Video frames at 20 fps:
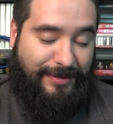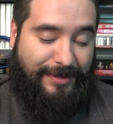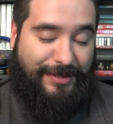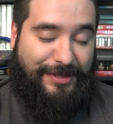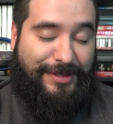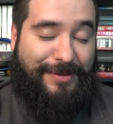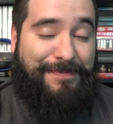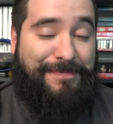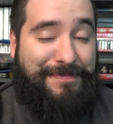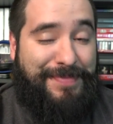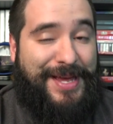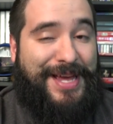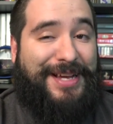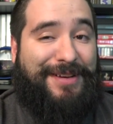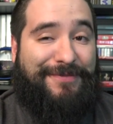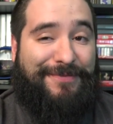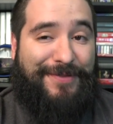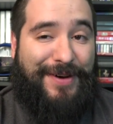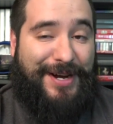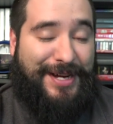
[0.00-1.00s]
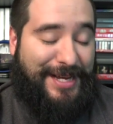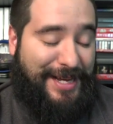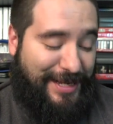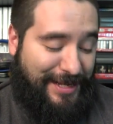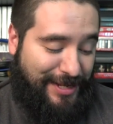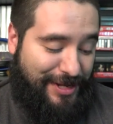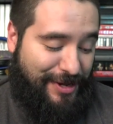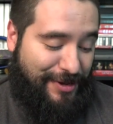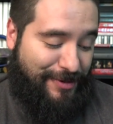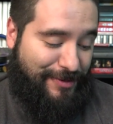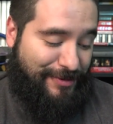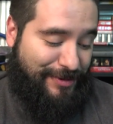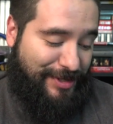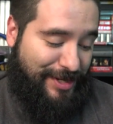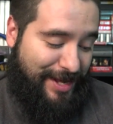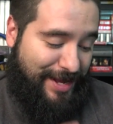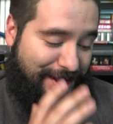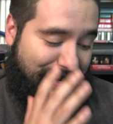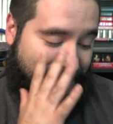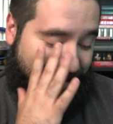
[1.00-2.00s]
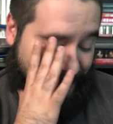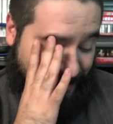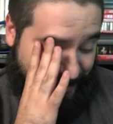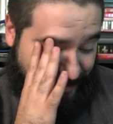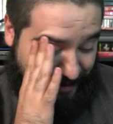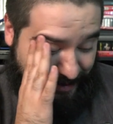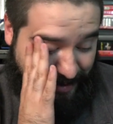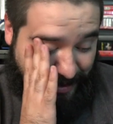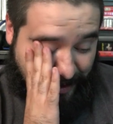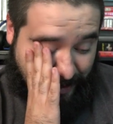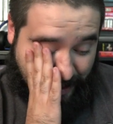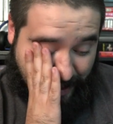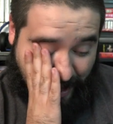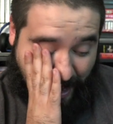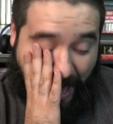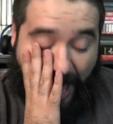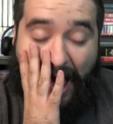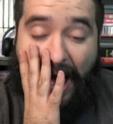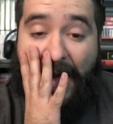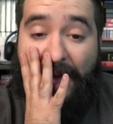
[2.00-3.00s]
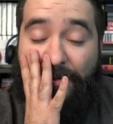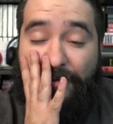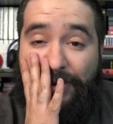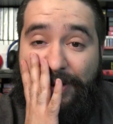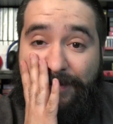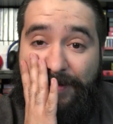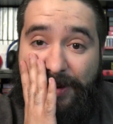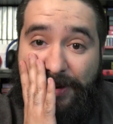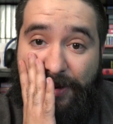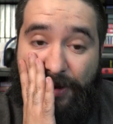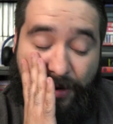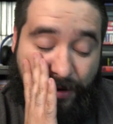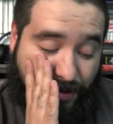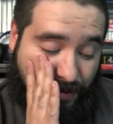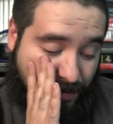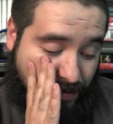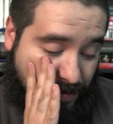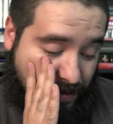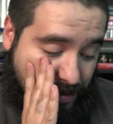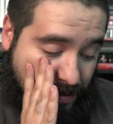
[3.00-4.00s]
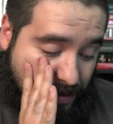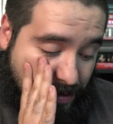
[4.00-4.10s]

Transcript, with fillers: some big fucking news and uh, I don't even know